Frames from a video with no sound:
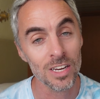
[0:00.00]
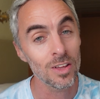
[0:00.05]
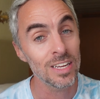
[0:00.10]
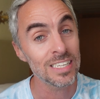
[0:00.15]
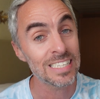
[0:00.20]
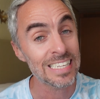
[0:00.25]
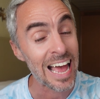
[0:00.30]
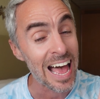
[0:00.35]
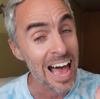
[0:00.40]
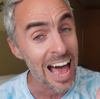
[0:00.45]

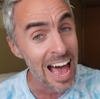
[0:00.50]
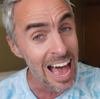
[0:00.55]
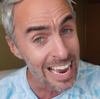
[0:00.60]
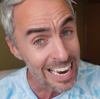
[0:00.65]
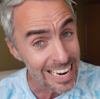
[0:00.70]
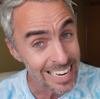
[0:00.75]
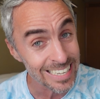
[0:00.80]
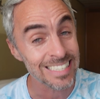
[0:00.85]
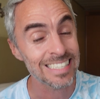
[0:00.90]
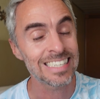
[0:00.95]
its
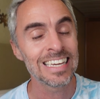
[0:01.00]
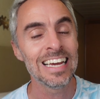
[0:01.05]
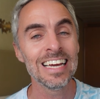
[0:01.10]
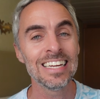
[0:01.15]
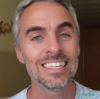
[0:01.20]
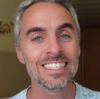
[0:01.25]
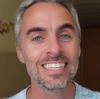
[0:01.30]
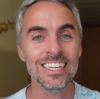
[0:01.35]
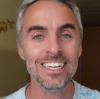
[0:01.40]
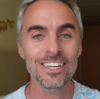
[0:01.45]
highest
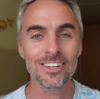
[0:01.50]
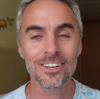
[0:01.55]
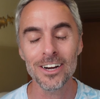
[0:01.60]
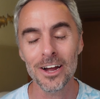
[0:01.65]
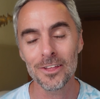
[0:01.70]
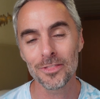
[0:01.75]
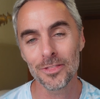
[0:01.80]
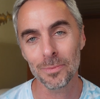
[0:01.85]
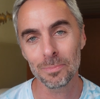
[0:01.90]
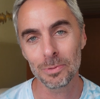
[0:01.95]

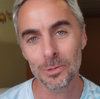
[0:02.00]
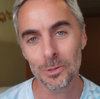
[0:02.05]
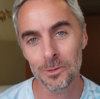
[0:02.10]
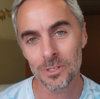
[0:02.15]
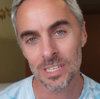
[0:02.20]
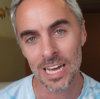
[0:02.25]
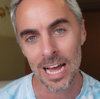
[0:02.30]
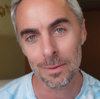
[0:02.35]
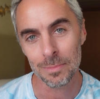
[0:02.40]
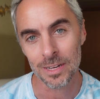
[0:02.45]
tier, the Blue
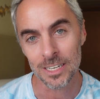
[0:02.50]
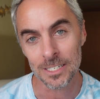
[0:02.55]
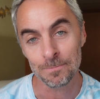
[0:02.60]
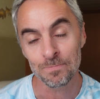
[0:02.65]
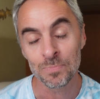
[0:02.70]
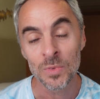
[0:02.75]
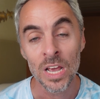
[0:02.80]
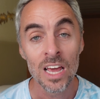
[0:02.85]
Diamond.